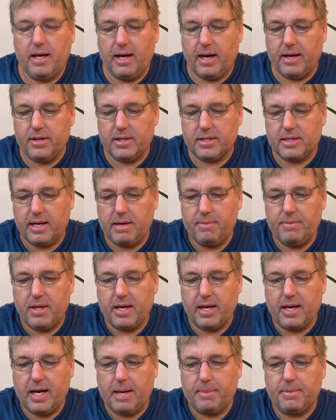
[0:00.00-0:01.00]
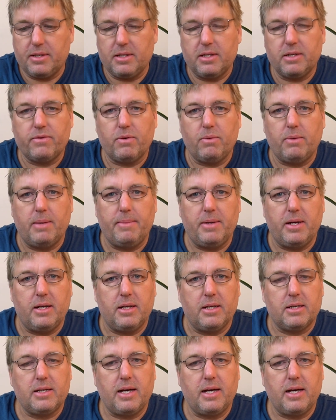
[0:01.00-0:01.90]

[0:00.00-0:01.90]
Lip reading: And the same thing happens for women.